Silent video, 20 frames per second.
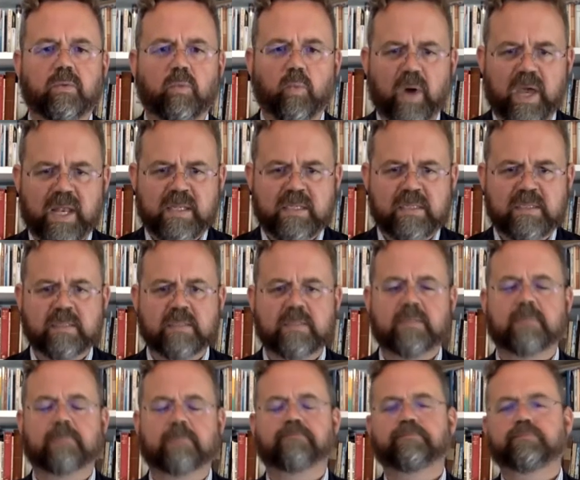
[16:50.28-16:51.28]

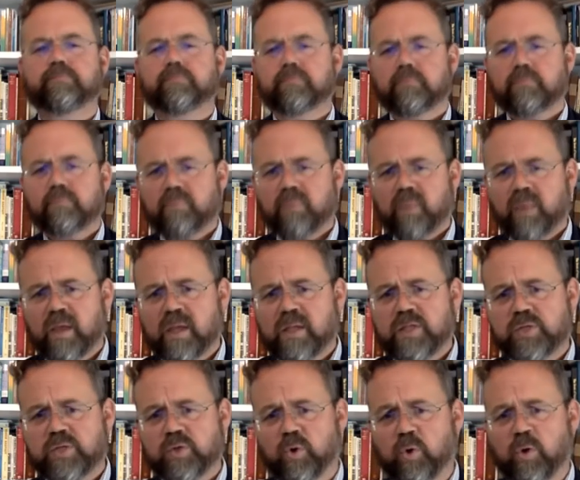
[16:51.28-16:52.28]
wins. And
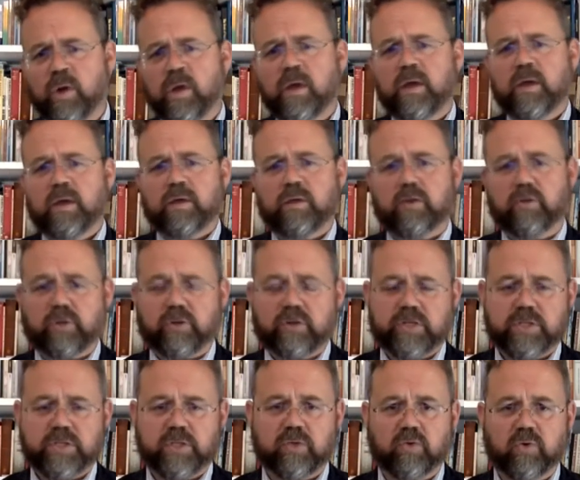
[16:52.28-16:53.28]
so the
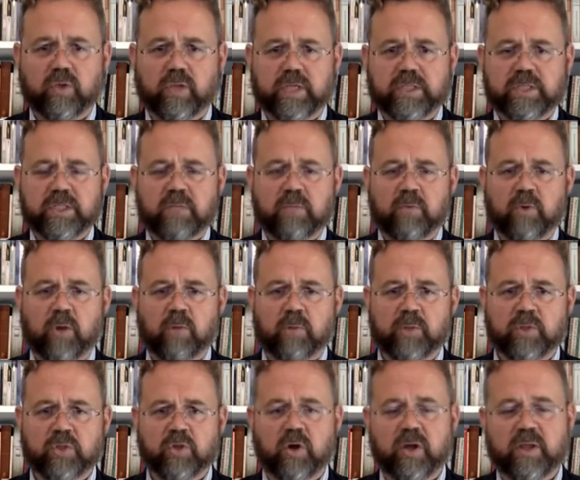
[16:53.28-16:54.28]
Christian Coalition, the Moral
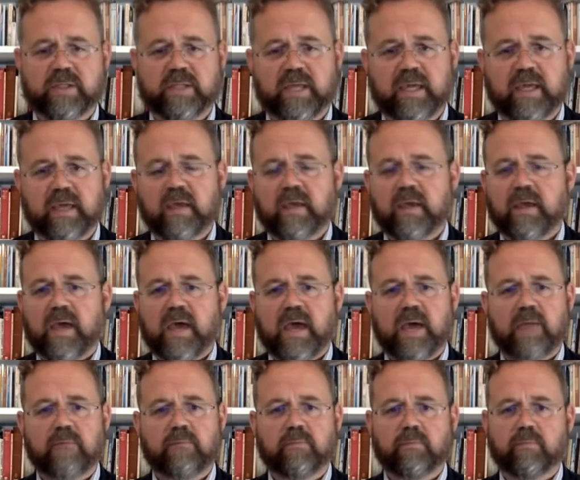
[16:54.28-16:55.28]
Majority,
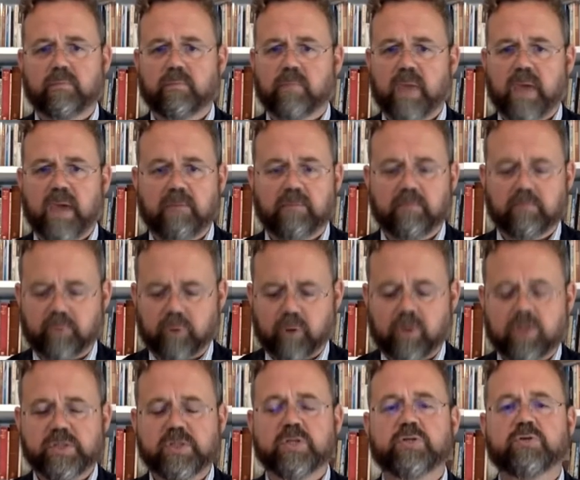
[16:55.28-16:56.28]
um, um,
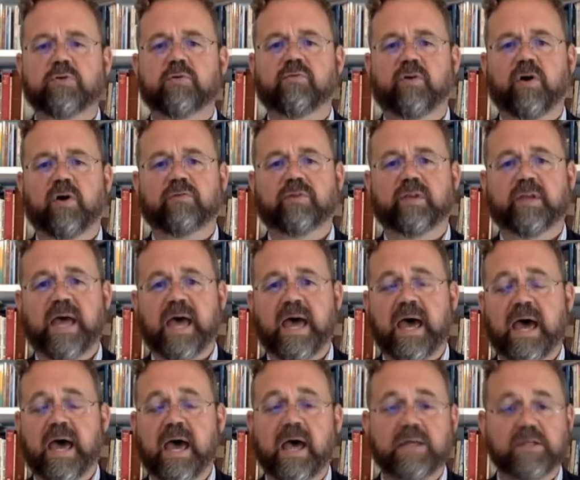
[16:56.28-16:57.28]
Protestants are involved in
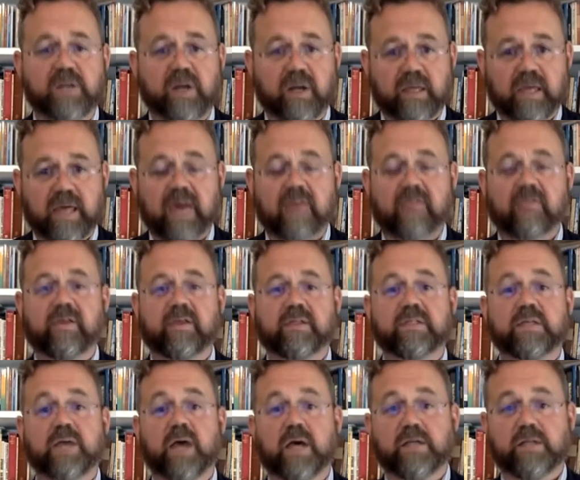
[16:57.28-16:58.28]
that, as are
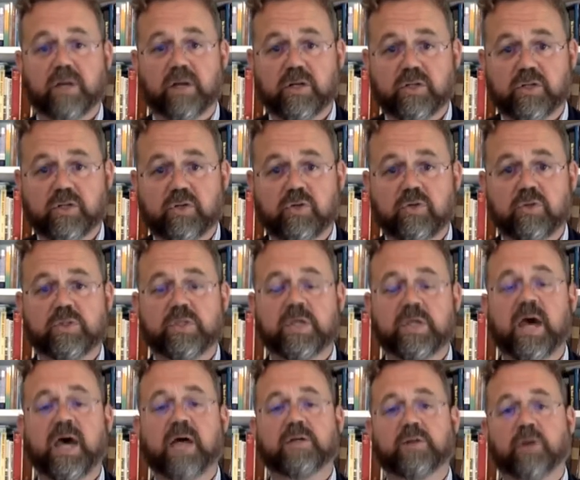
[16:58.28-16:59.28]
Catholics, as are Jews,
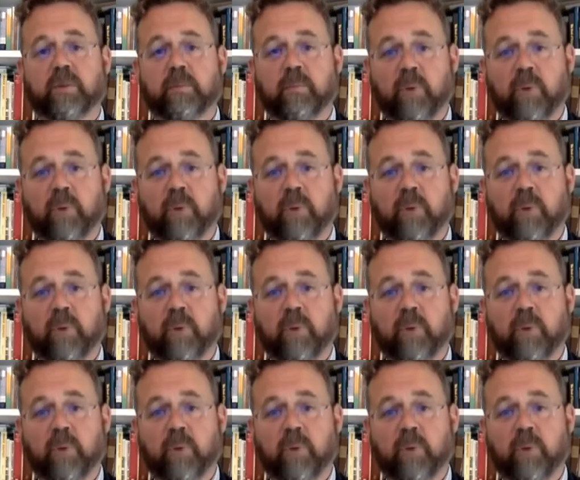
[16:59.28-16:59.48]
as are